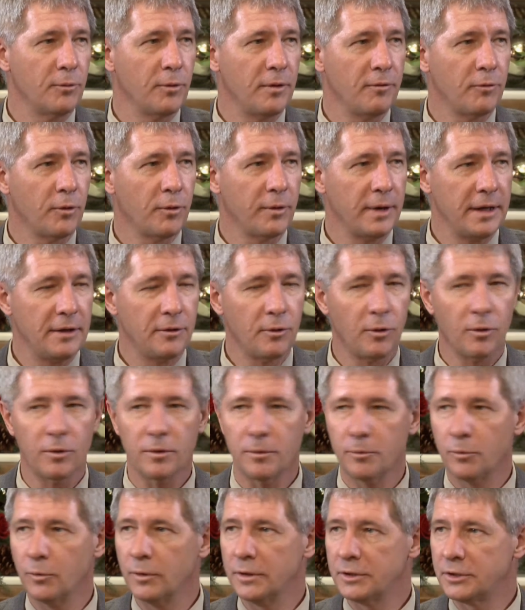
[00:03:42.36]
We've already told
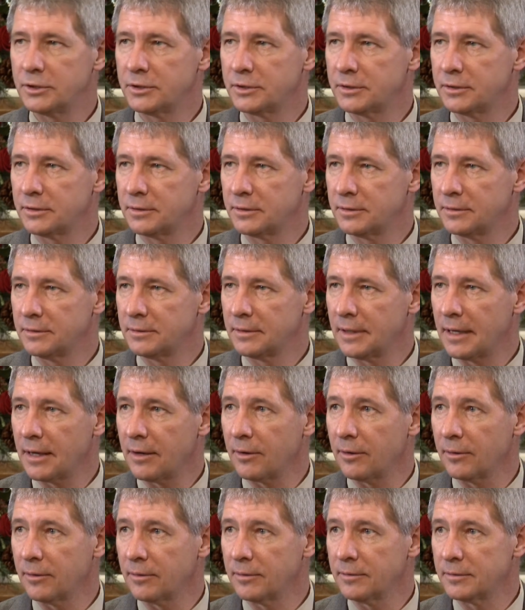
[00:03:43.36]
them
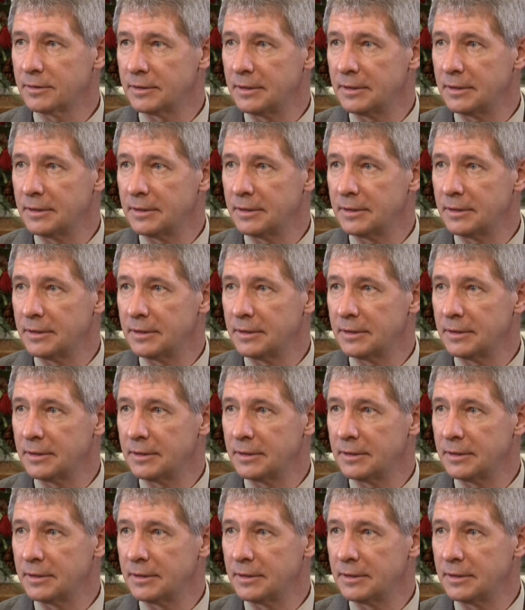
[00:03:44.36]
how,